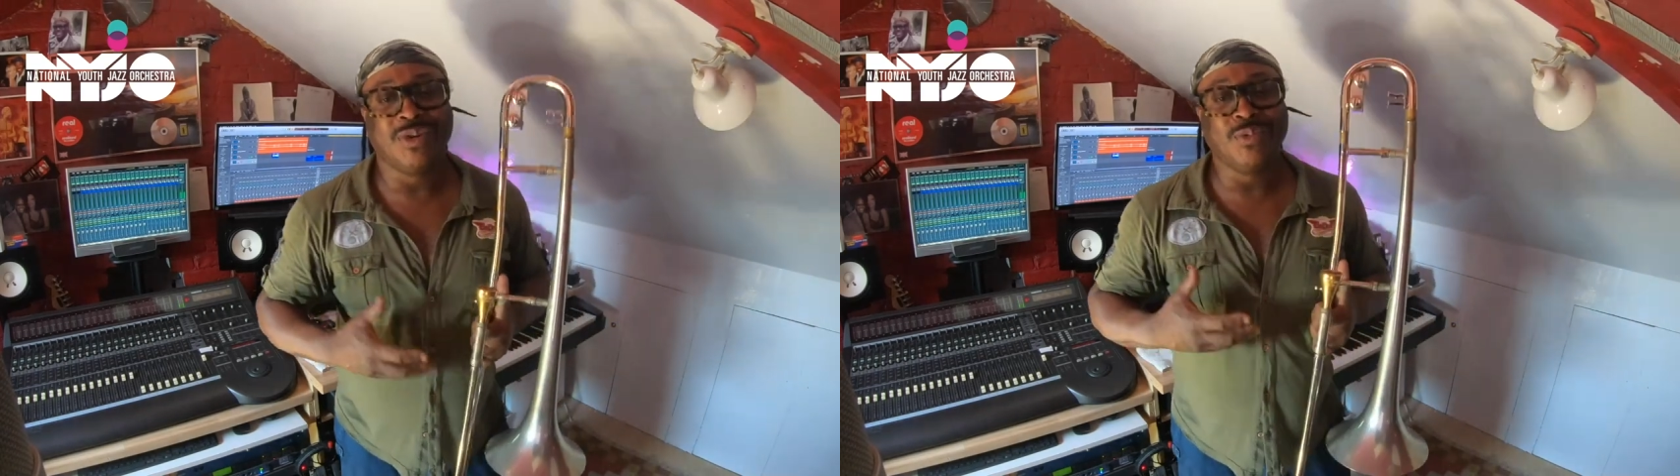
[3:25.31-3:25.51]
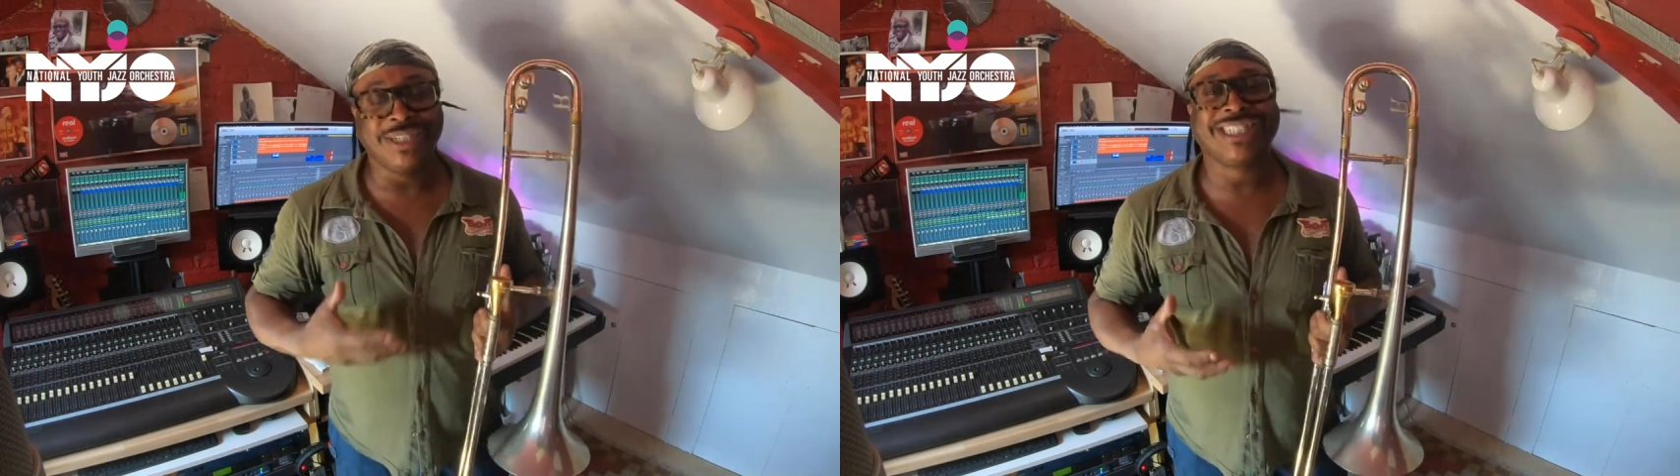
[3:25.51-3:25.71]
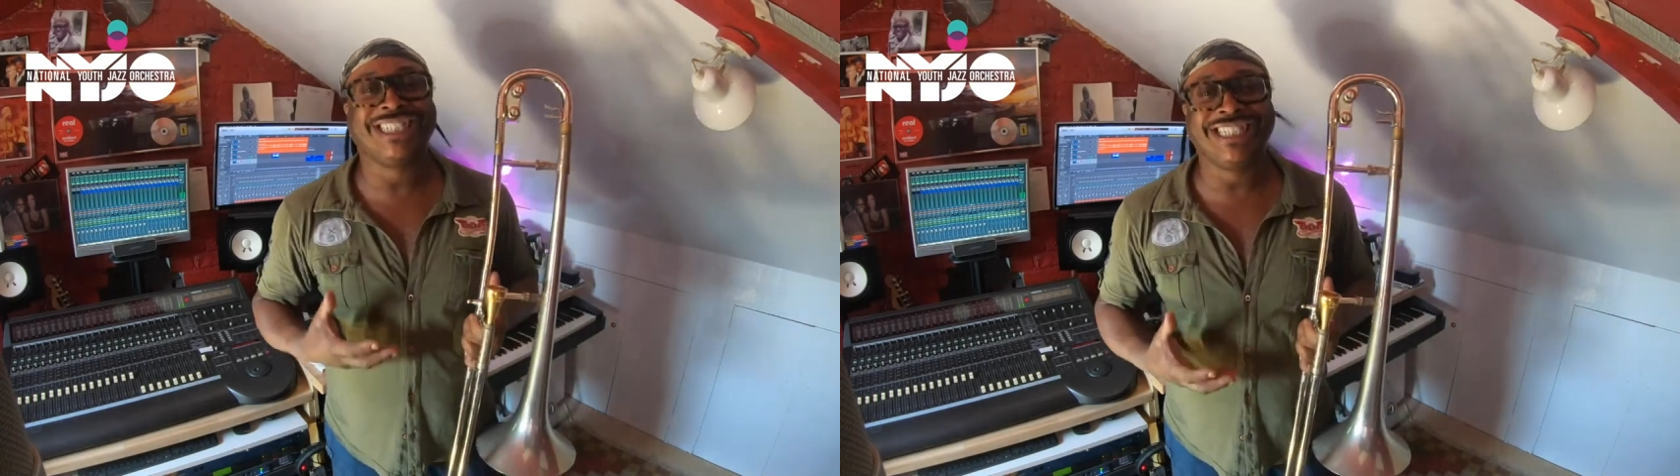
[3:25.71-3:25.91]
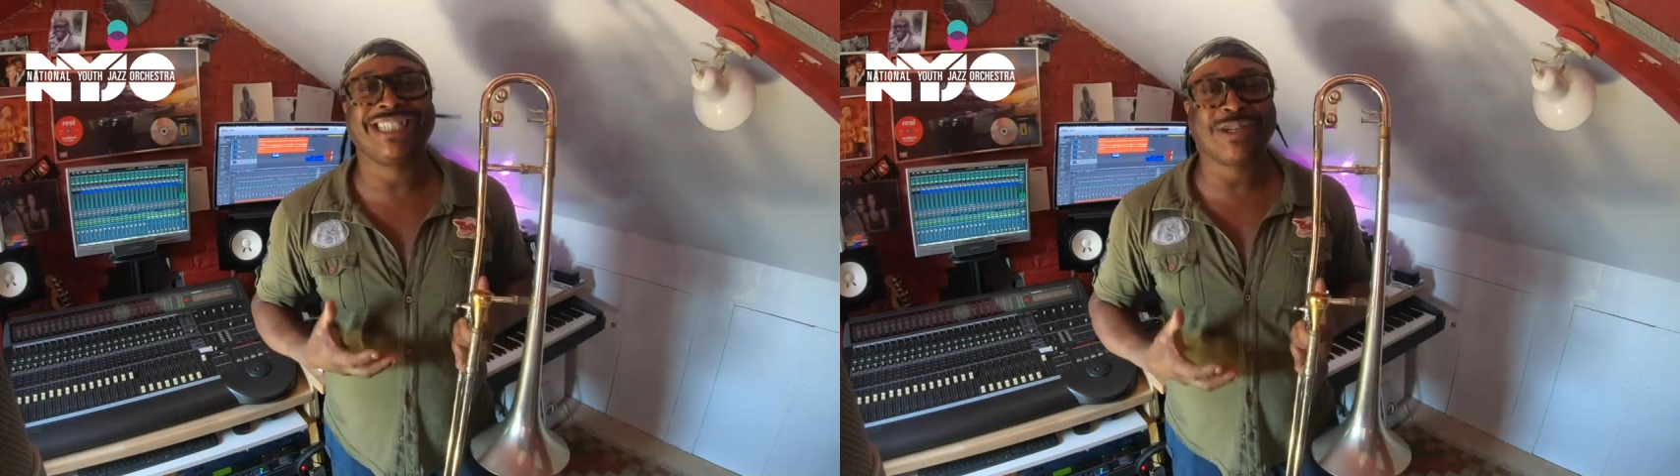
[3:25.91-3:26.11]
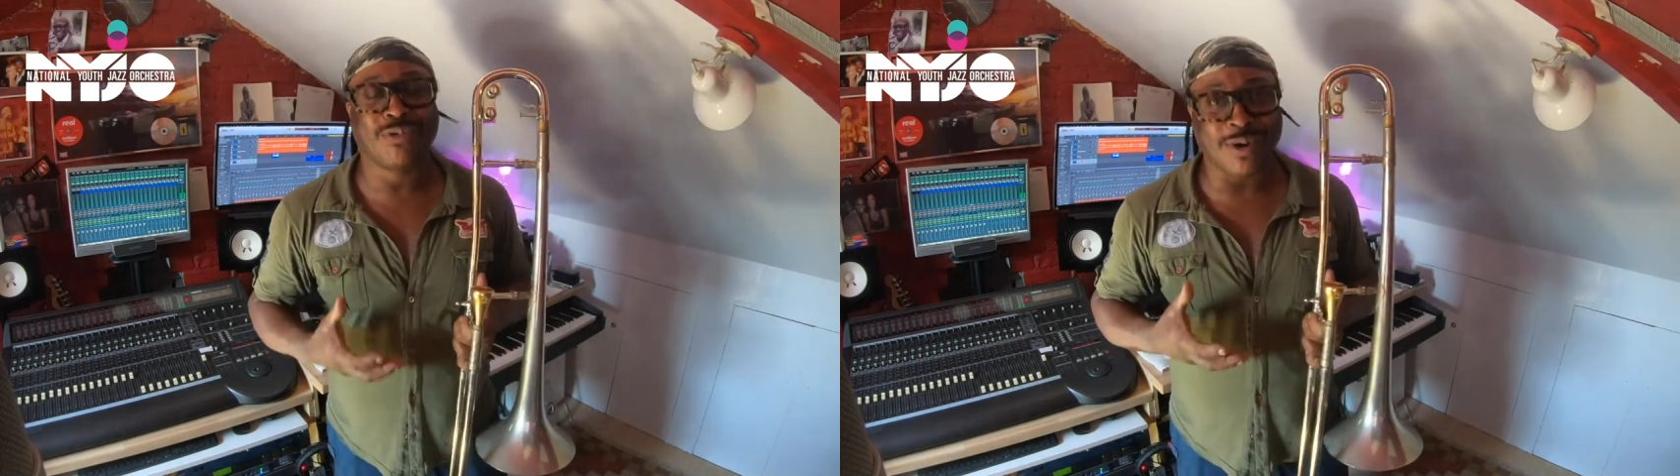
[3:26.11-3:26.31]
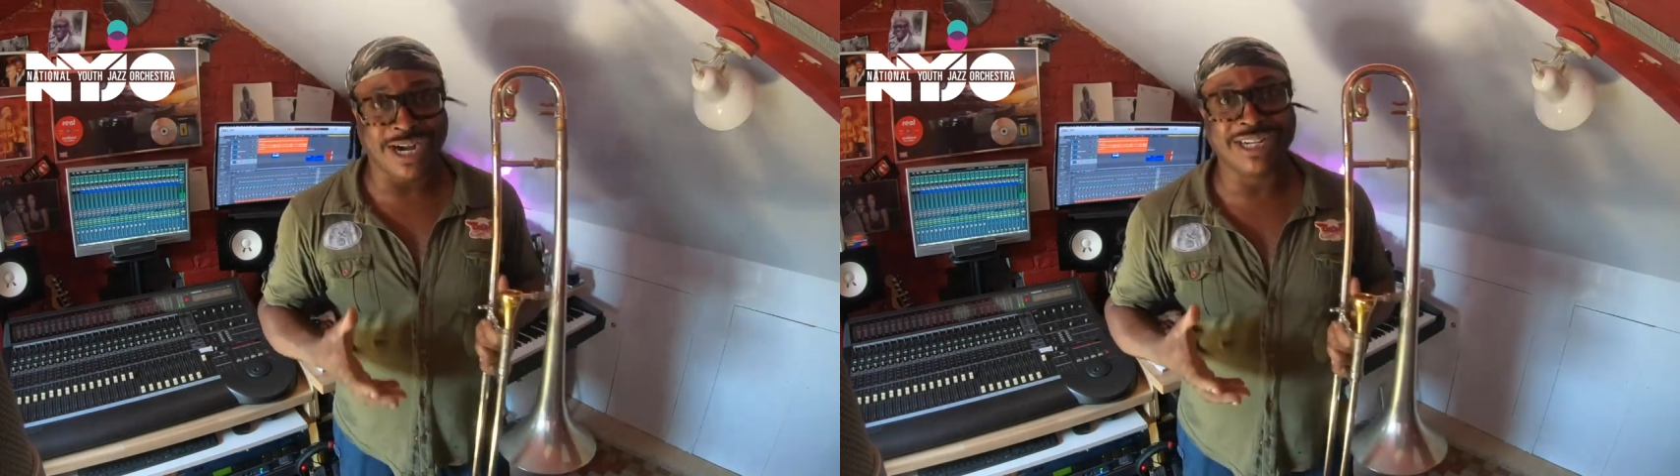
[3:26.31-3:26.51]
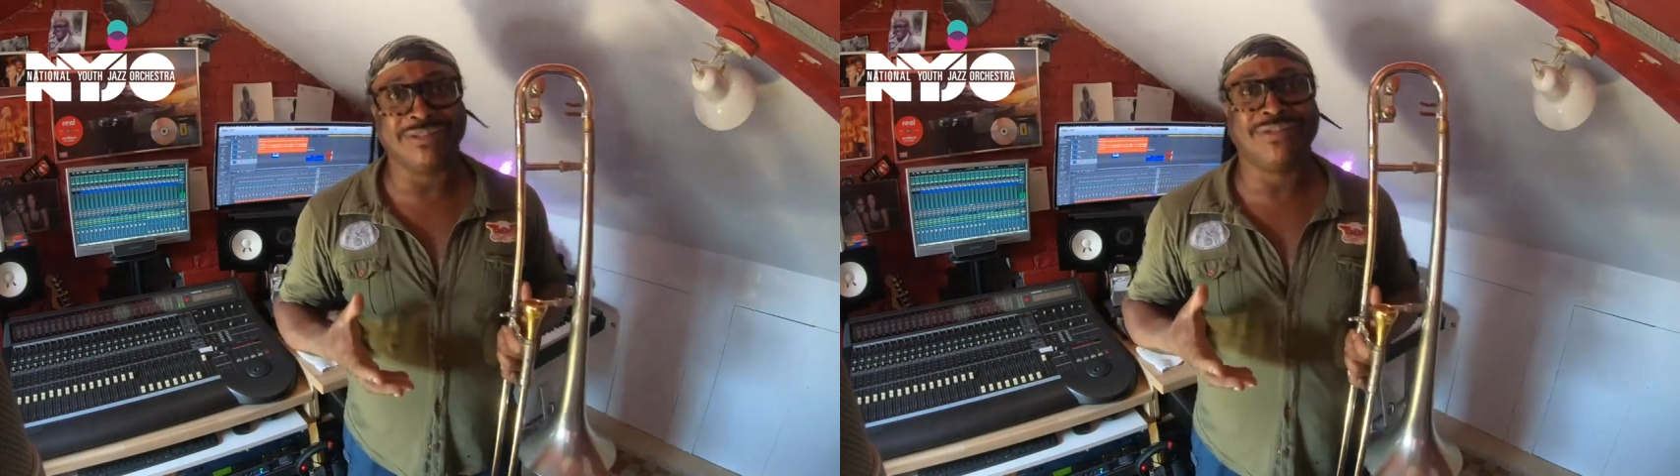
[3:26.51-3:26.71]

Which is quite